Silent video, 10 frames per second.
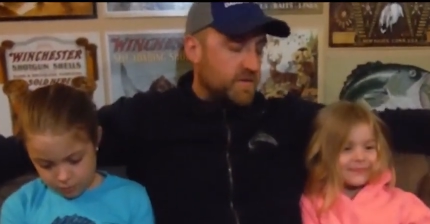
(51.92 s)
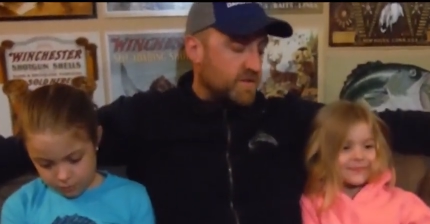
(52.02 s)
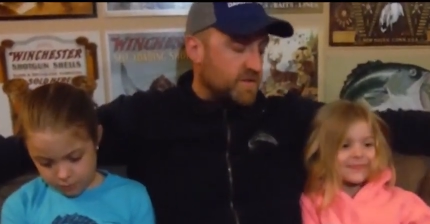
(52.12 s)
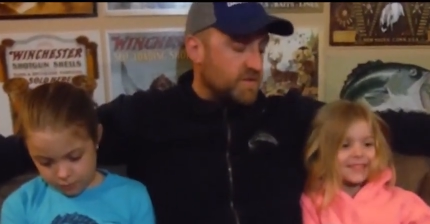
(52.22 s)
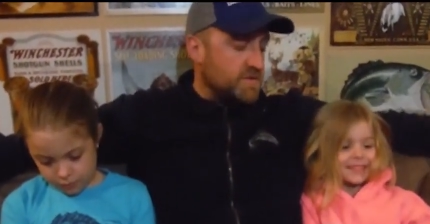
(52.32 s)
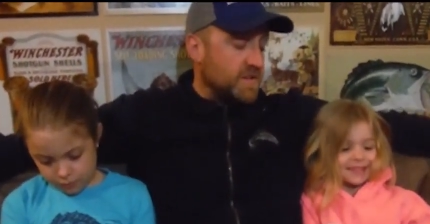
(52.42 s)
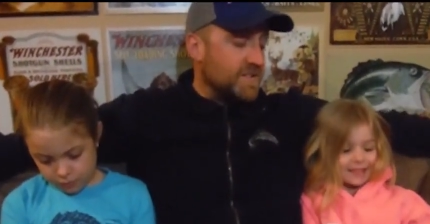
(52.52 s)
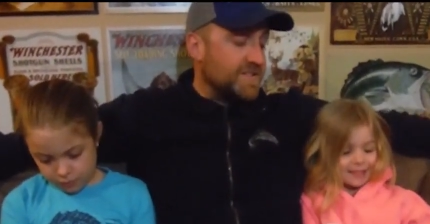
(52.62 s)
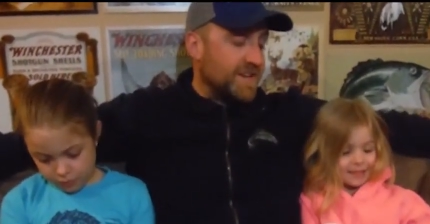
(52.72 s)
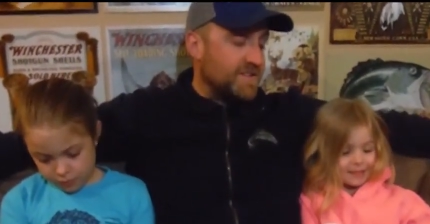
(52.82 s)
Speaker 1: There's usually
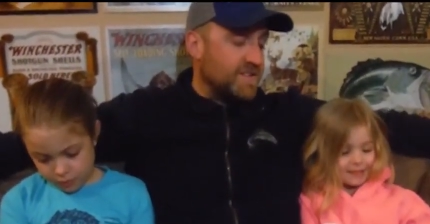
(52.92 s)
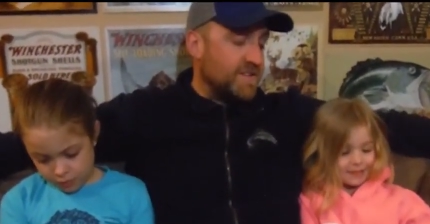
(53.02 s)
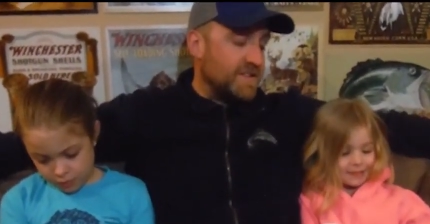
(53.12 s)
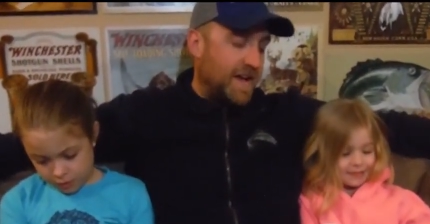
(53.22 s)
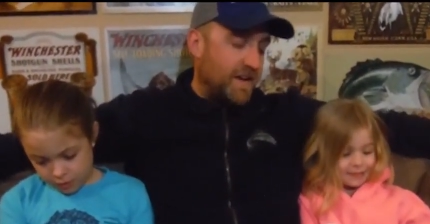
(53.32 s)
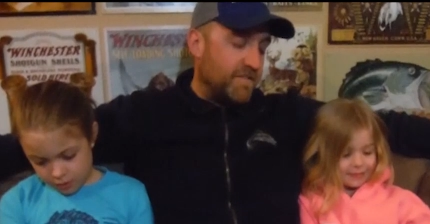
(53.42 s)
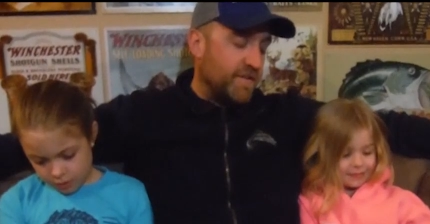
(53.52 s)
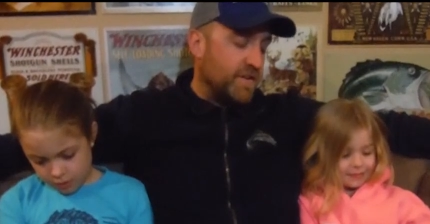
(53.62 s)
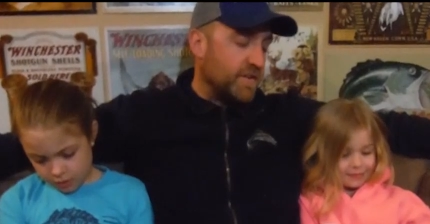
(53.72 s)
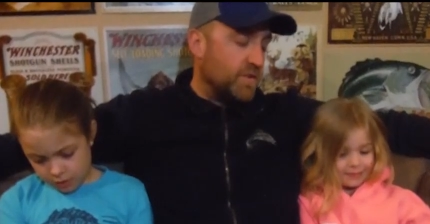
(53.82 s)
6 to 10
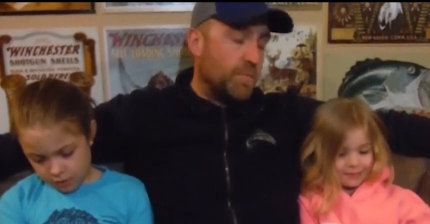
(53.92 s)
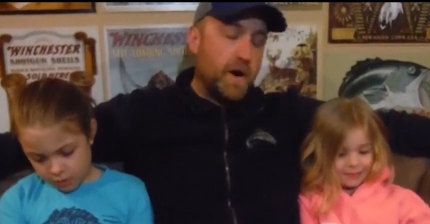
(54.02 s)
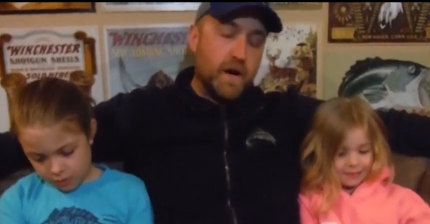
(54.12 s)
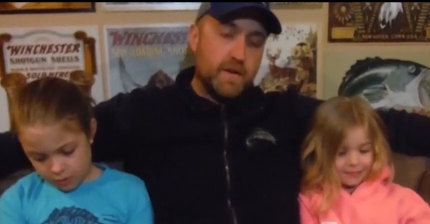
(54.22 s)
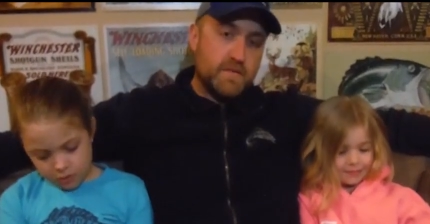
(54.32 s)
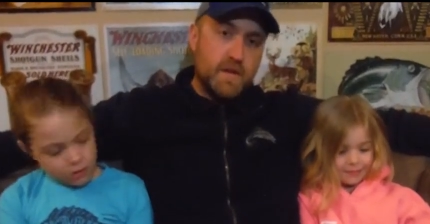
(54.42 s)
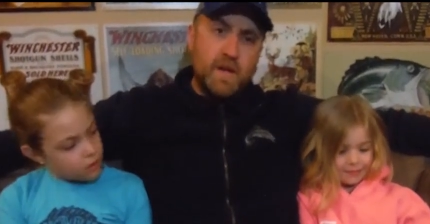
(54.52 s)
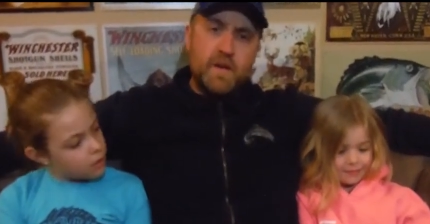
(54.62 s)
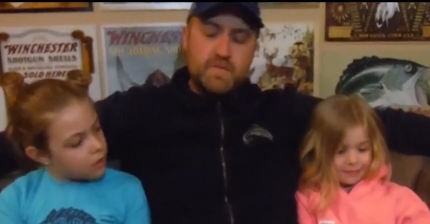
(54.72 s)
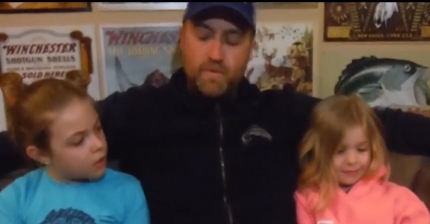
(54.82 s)
vertical bars.
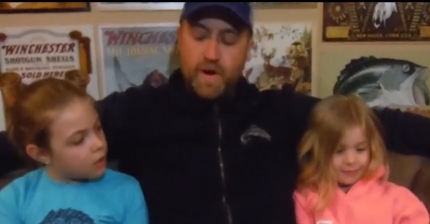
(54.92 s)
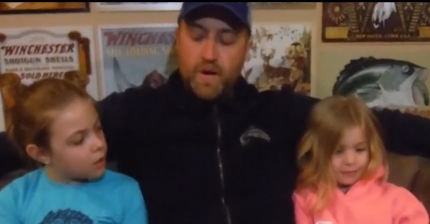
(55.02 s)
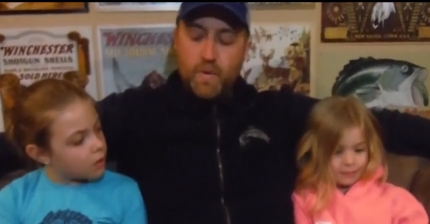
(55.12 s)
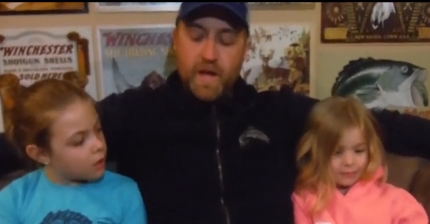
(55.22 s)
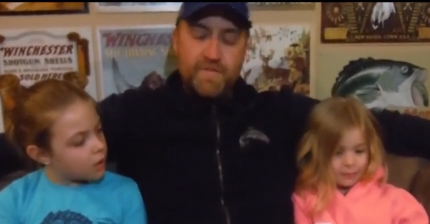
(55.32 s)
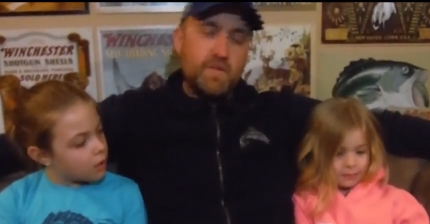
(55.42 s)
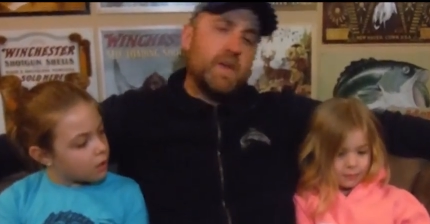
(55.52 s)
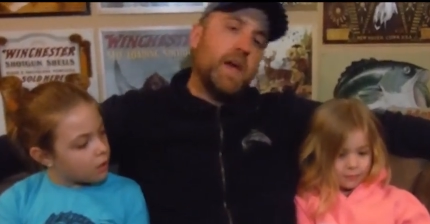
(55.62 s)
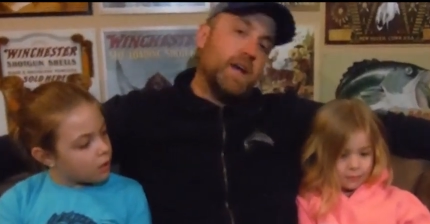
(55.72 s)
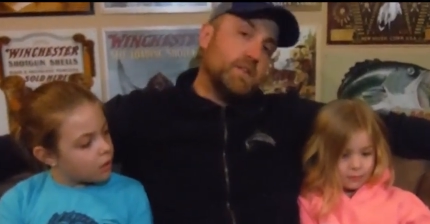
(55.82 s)
So right away, if you
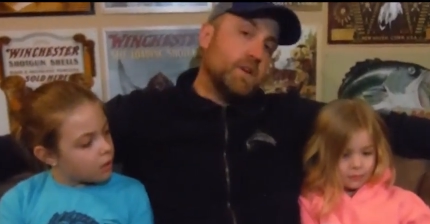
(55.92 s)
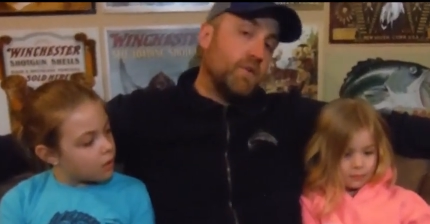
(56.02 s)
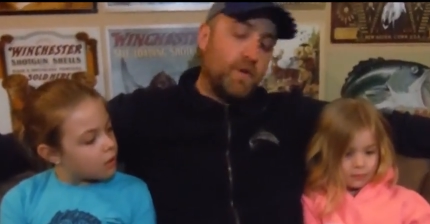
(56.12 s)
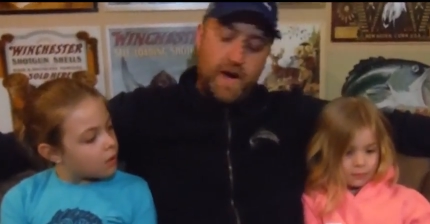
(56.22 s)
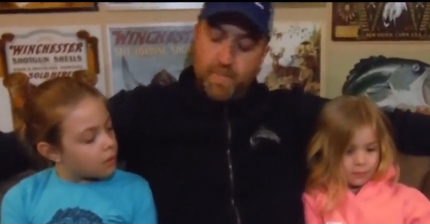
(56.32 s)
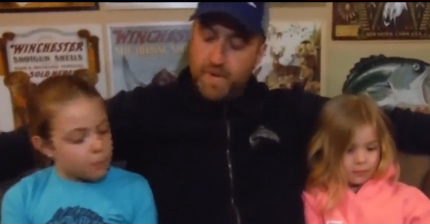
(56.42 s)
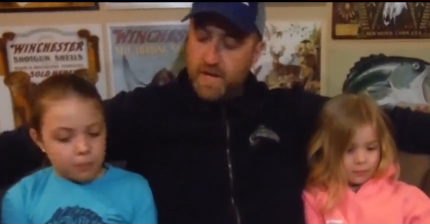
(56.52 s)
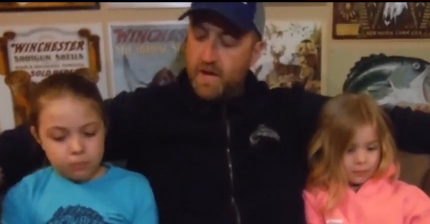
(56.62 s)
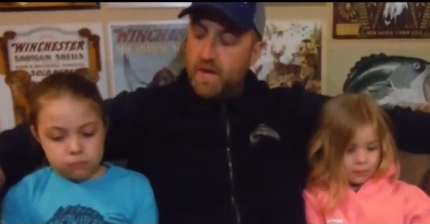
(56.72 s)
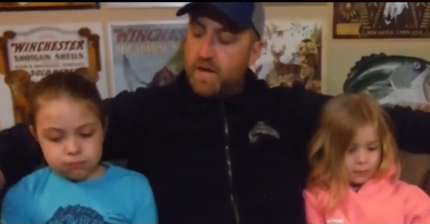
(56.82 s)
catch a crappie,
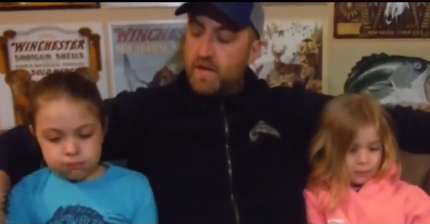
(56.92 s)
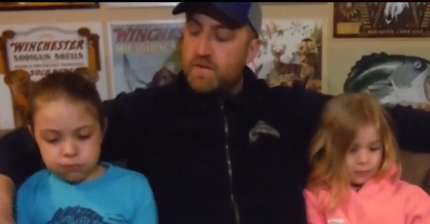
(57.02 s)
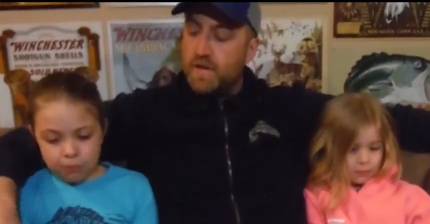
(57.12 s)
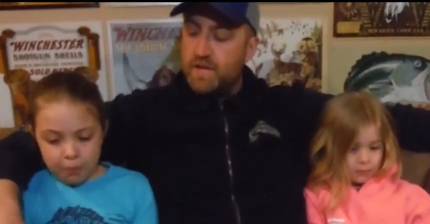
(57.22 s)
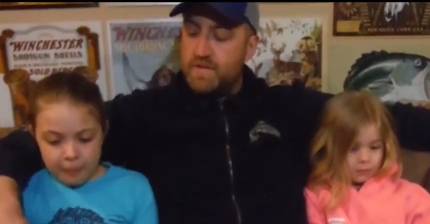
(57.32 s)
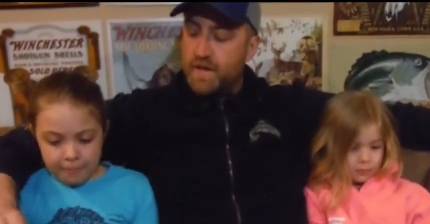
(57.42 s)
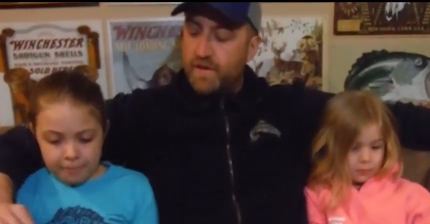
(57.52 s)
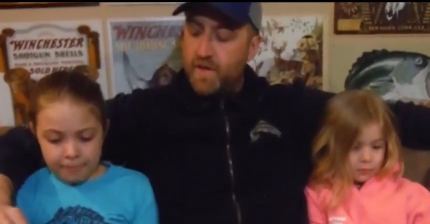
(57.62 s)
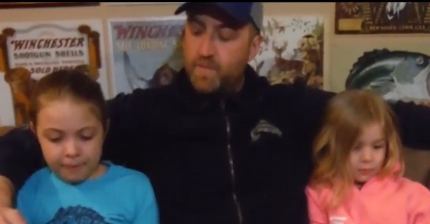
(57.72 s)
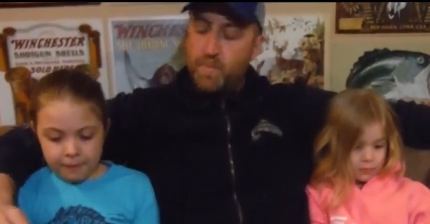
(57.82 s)
you can tell
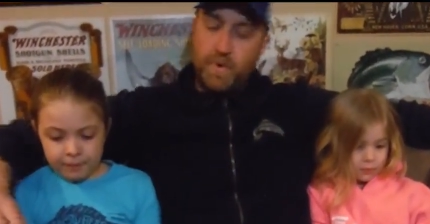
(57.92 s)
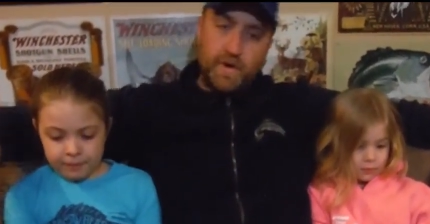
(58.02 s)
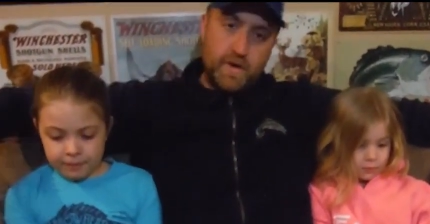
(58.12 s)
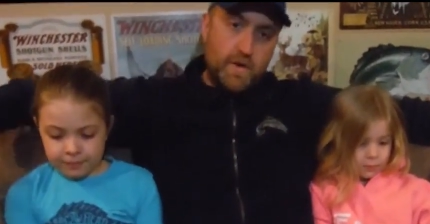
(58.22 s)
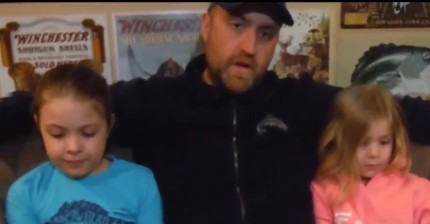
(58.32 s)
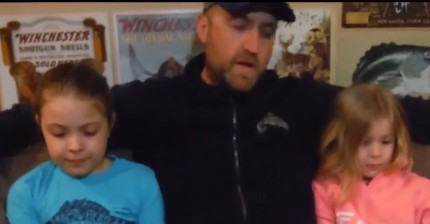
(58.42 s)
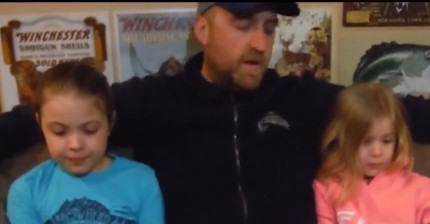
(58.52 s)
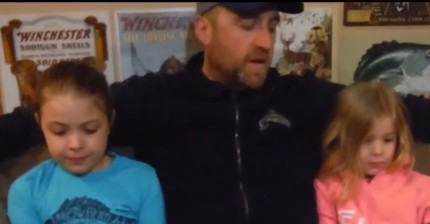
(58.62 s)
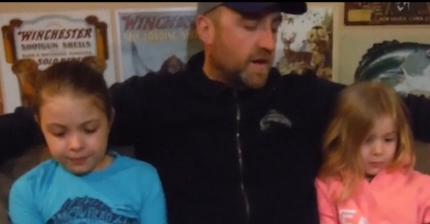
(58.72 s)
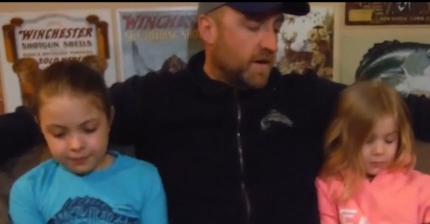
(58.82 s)
them apart,
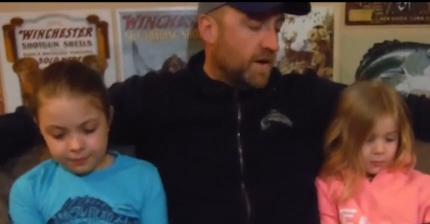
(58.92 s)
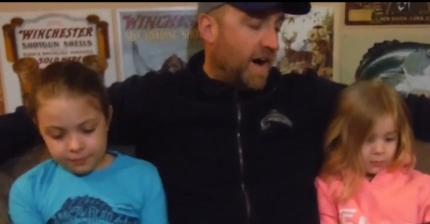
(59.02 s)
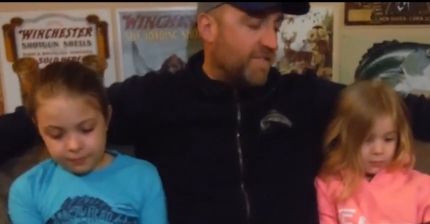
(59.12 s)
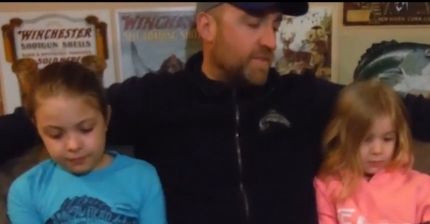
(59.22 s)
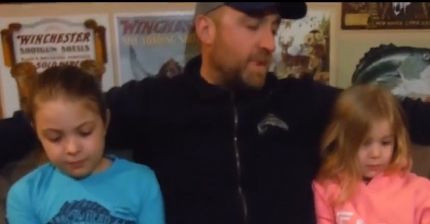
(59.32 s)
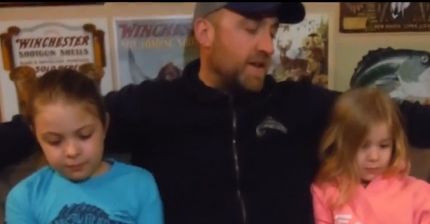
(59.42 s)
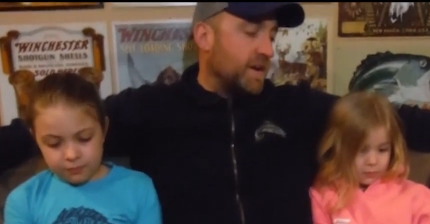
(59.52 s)
often by the